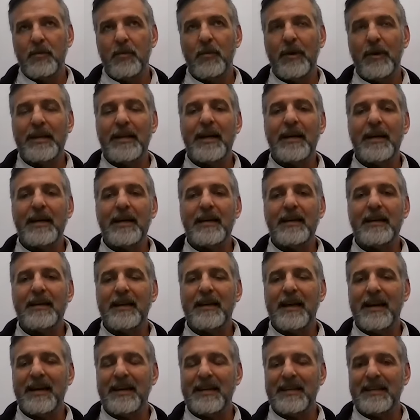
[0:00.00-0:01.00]
When
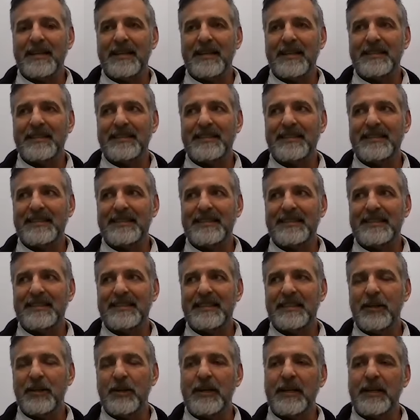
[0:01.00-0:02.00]
it
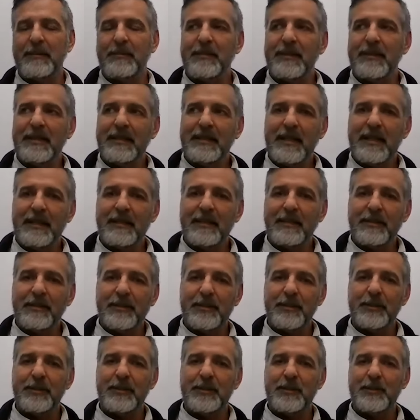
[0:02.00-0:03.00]

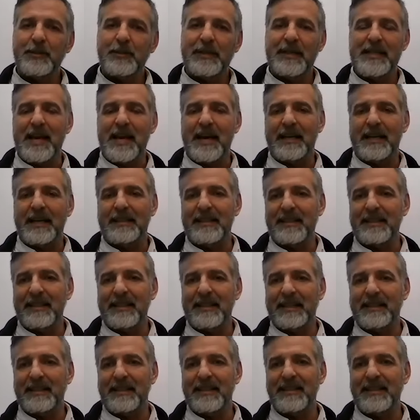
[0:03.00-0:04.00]
concerns me that
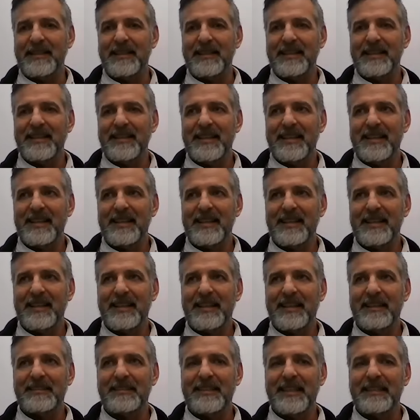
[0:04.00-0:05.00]

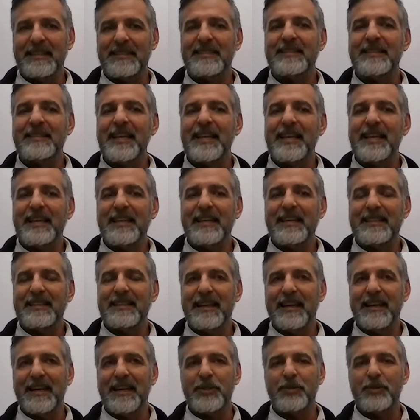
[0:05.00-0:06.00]
it's
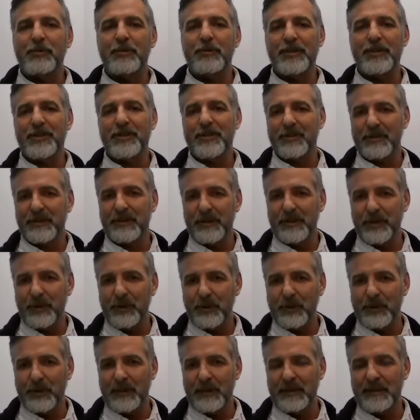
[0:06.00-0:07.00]
taking a traditional
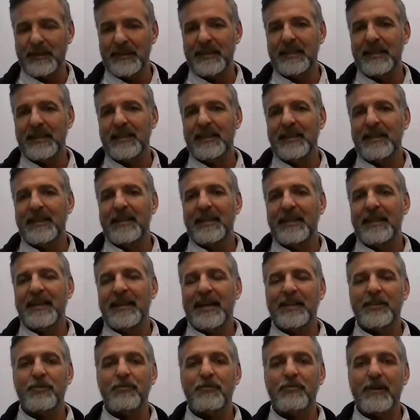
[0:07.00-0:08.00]
tool
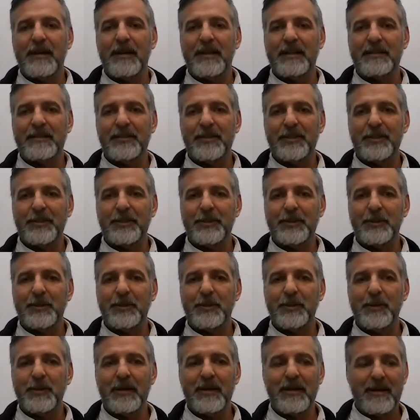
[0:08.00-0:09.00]
and trying
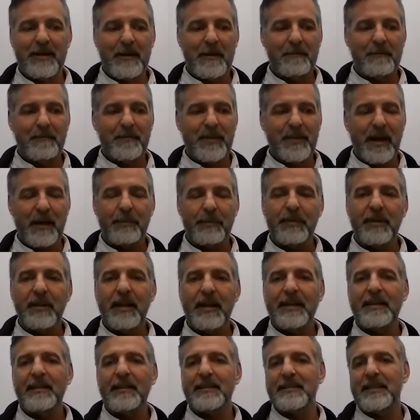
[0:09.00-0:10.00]
to
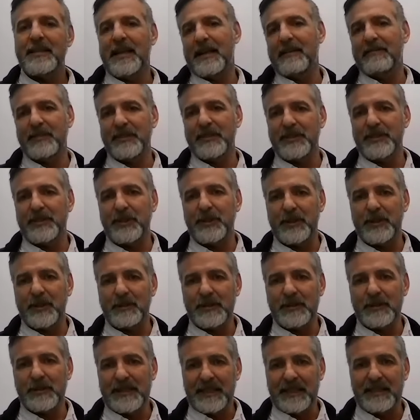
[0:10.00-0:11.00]
apply it to every
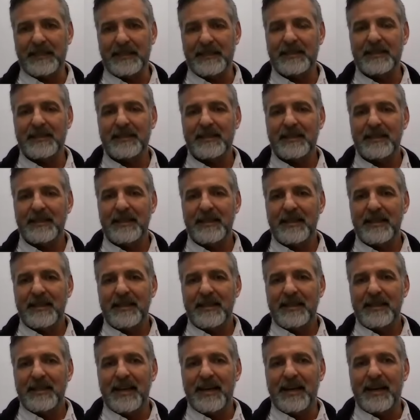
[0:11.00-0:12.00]
circumstance
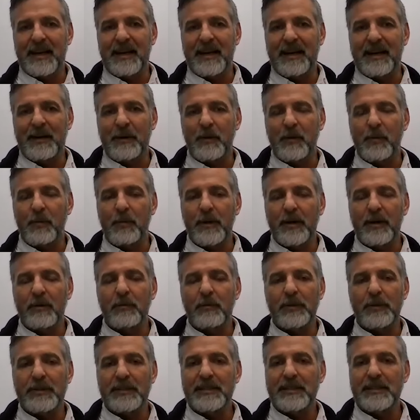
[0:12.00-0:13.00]
where
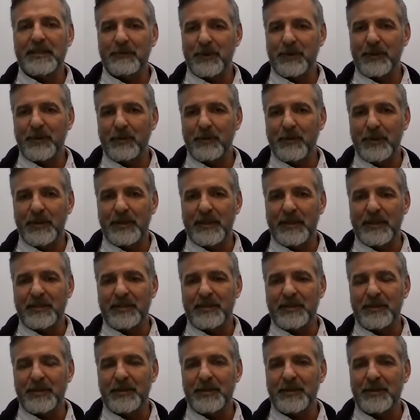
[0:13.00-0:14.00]
we're dealing with community
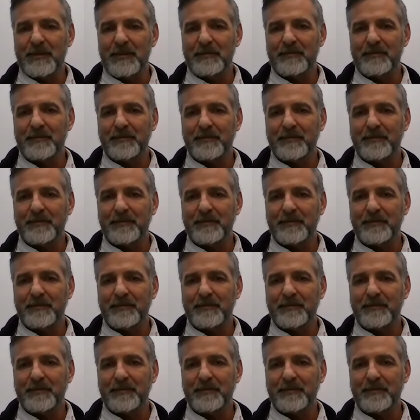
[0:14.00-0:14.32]
issues.